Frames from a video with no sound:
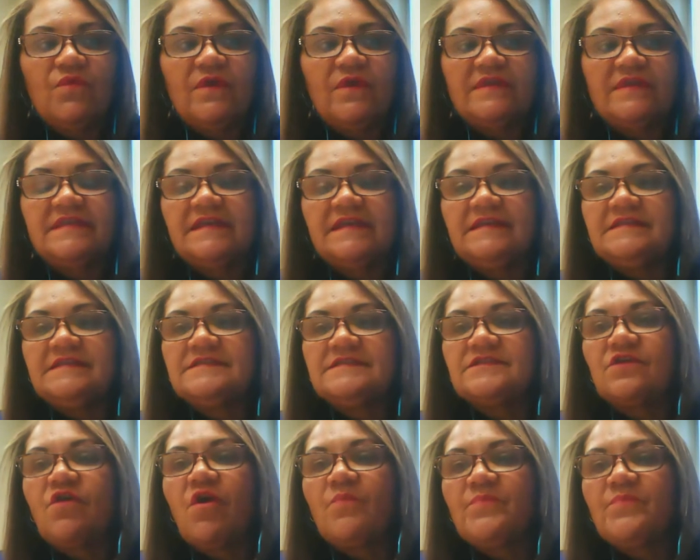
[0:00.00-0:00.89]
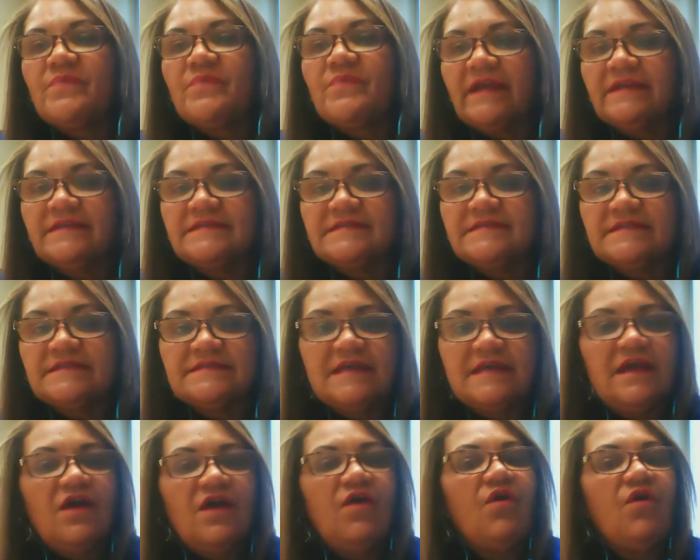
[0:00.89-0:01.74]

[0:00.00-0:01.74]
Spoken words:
whether it is a copyrighted